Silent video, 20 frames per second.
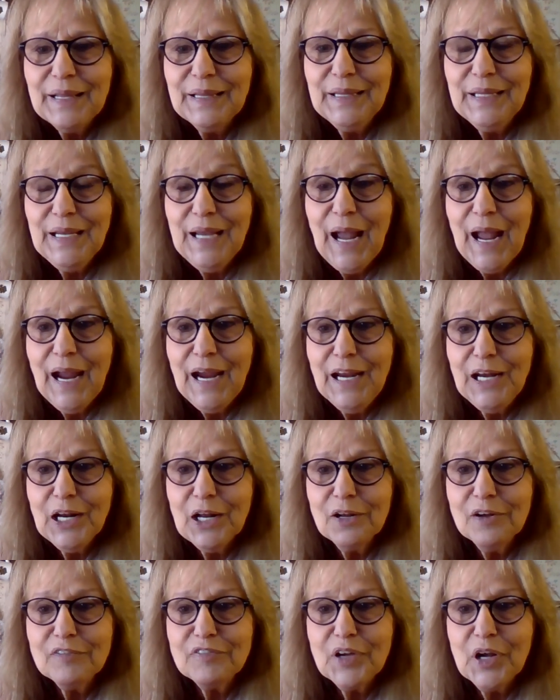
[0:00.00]
The Eight
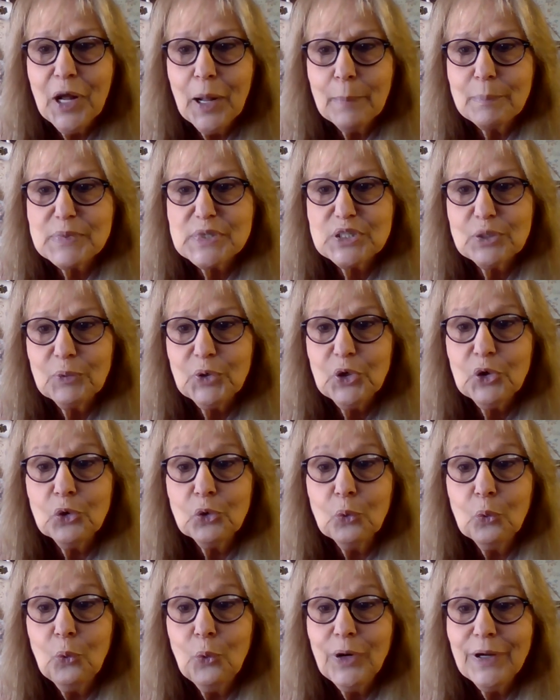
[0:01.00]
of Cups.
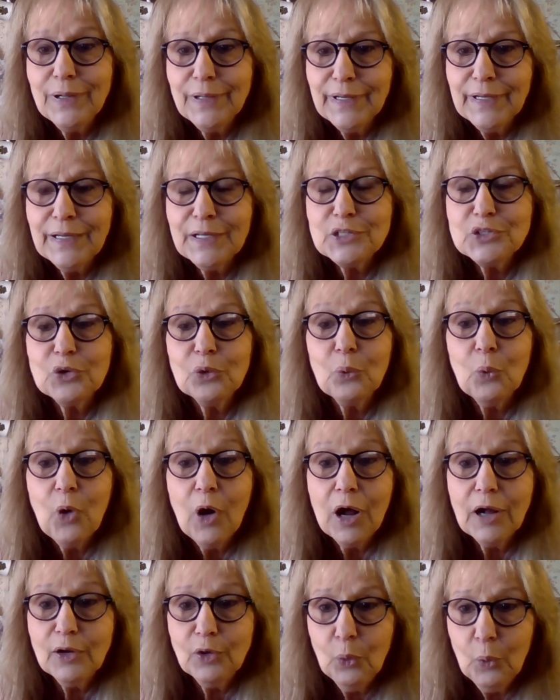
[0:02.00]
You're willing to
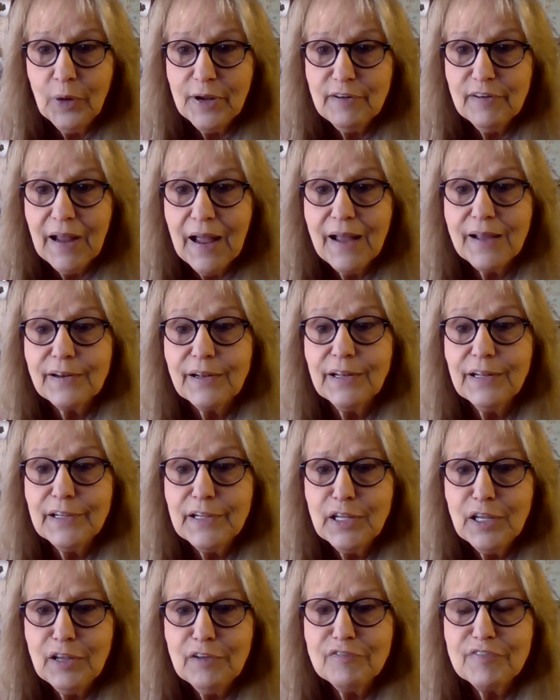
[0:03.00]
walk away and
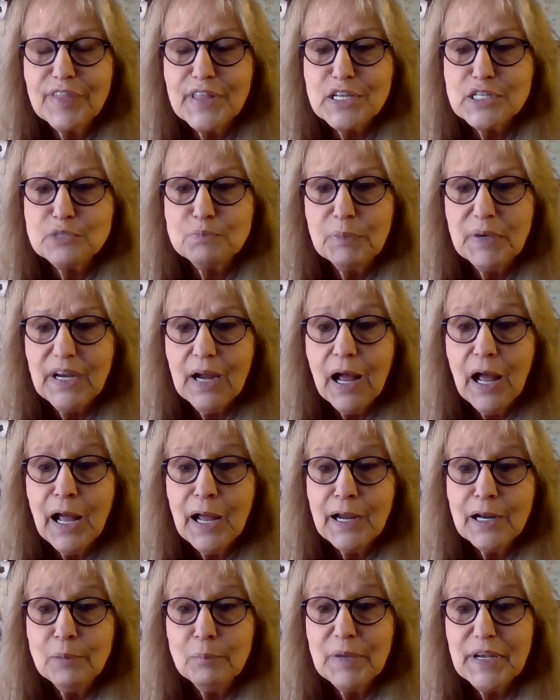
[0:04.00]
leave this
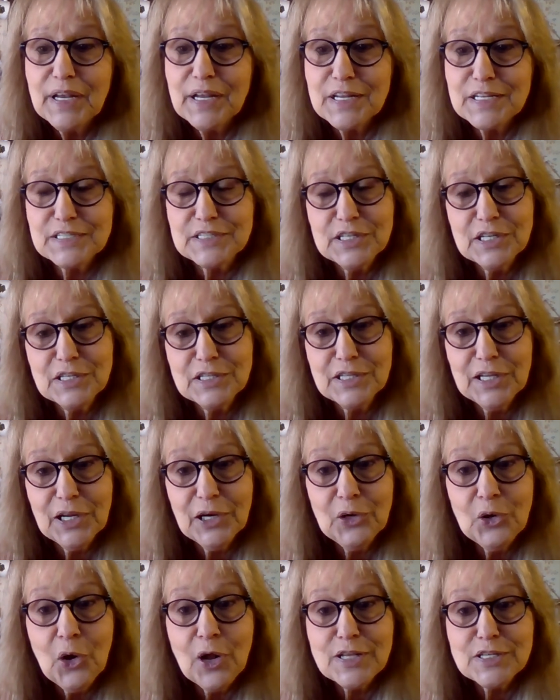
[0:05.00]
behind because it
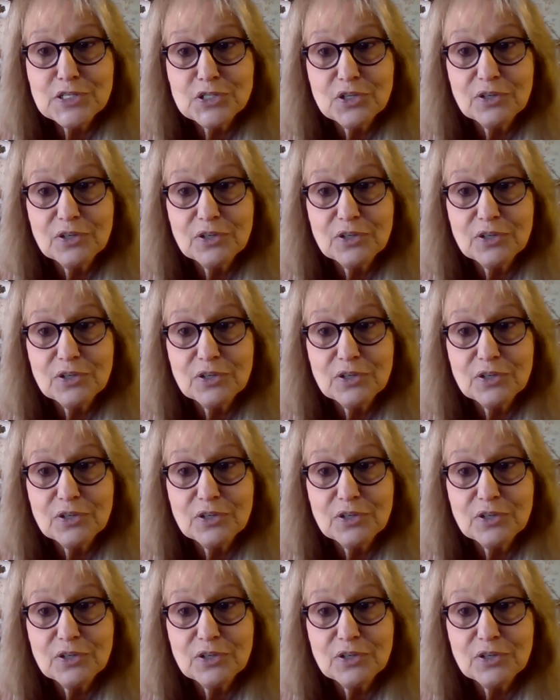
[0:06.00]
did not